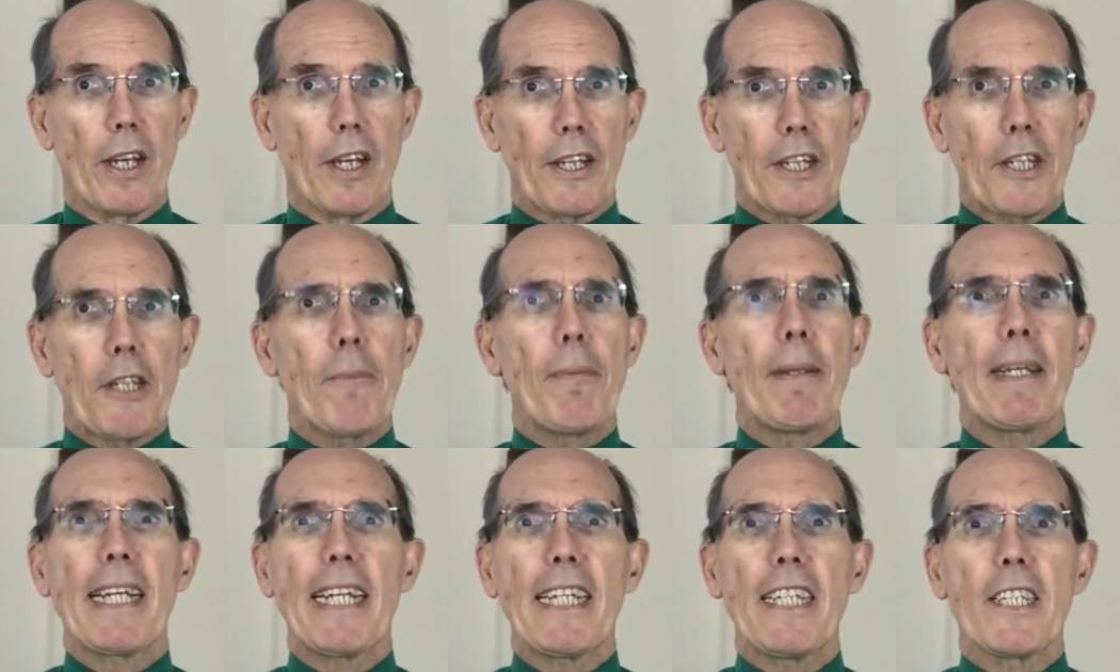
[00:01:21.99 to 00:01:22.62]
you
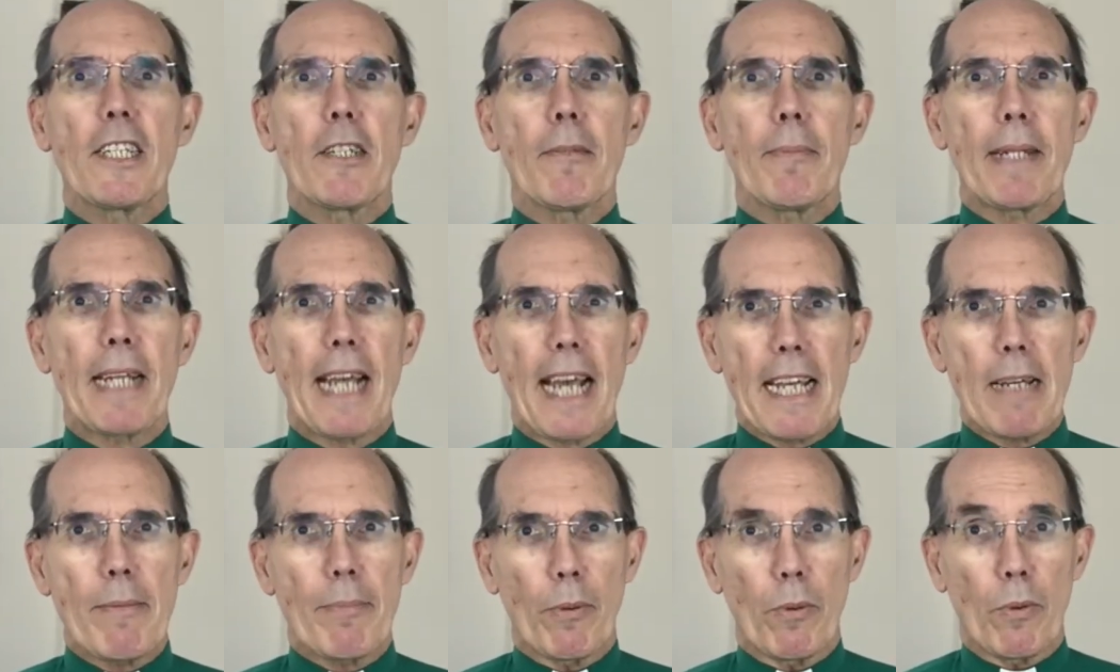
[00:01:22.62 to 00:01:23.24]
begin to be
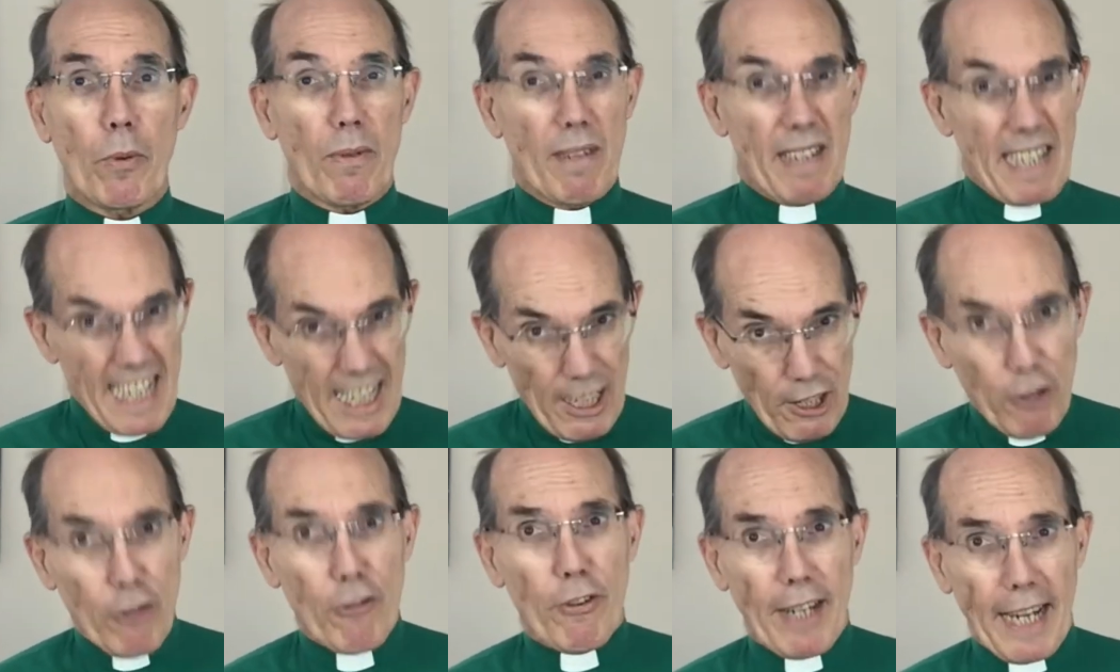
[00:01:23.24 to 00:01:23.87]
able,
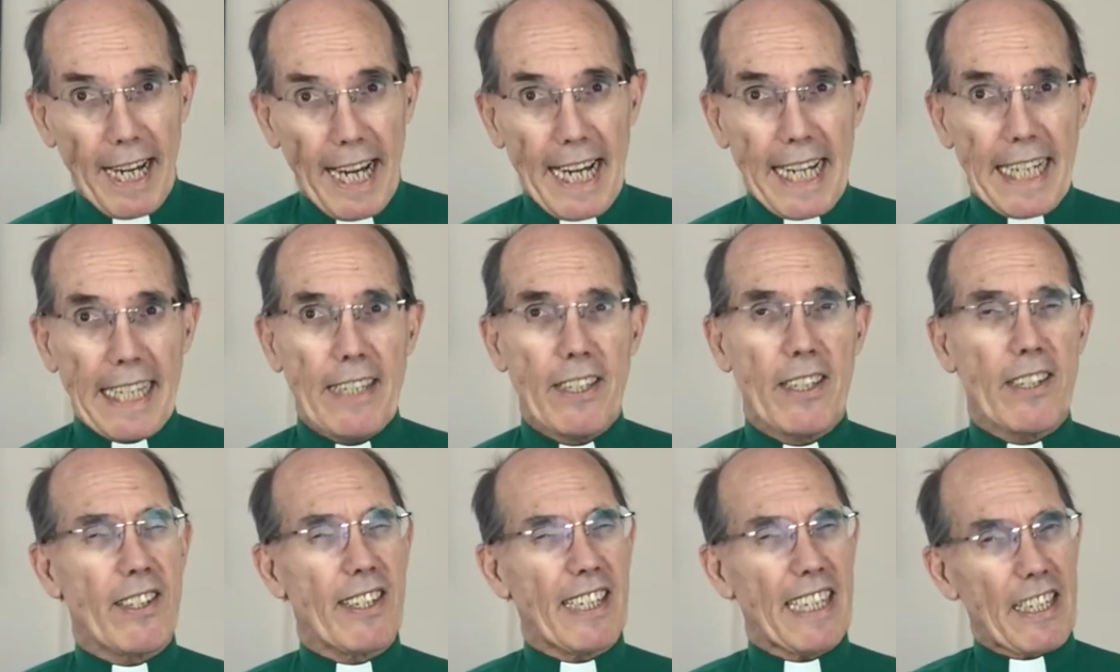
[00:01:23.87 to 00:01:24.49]
literally,
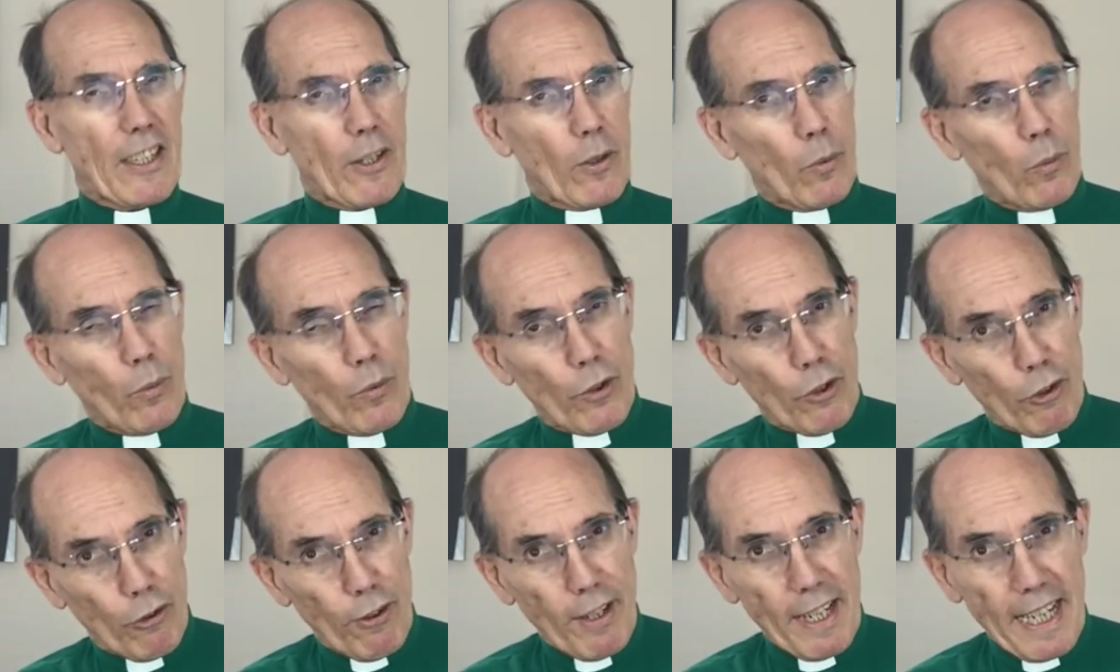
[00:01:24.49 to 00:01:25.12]
to see the
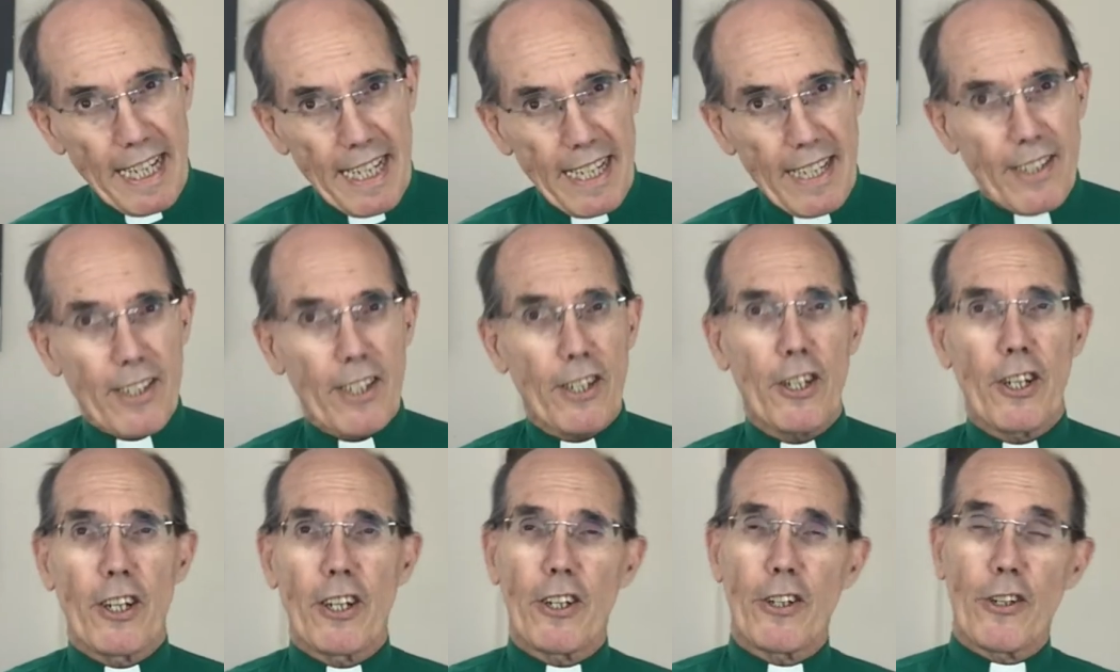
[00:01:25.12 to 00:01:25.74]
trees
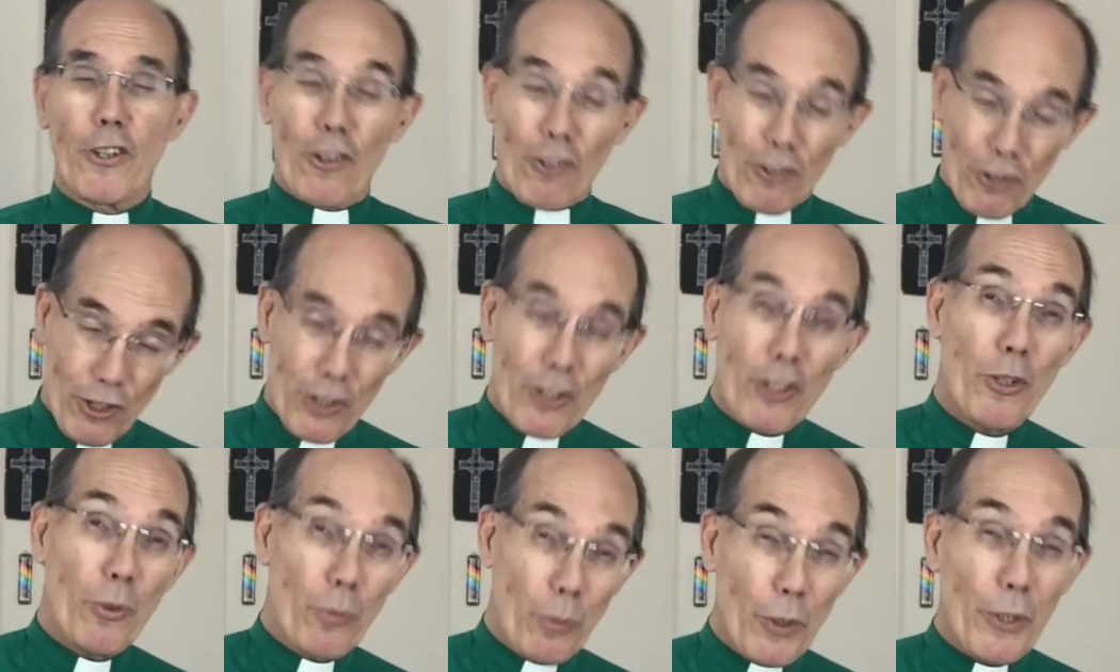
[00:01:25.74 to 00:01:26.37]
and not
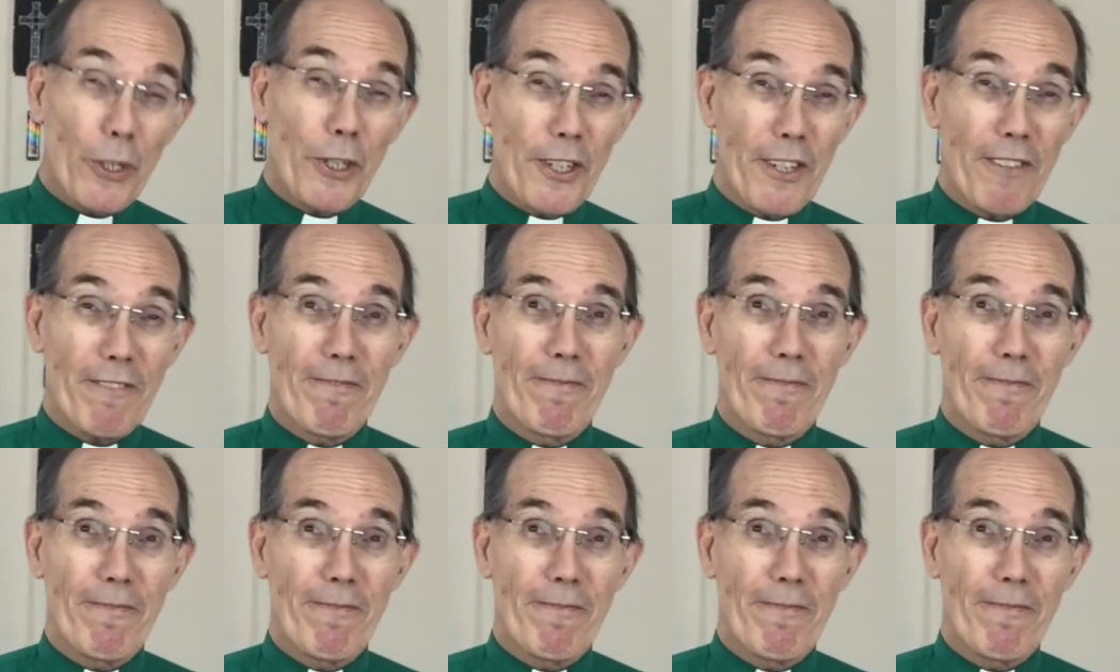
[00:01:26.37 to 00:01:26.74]
just the wood.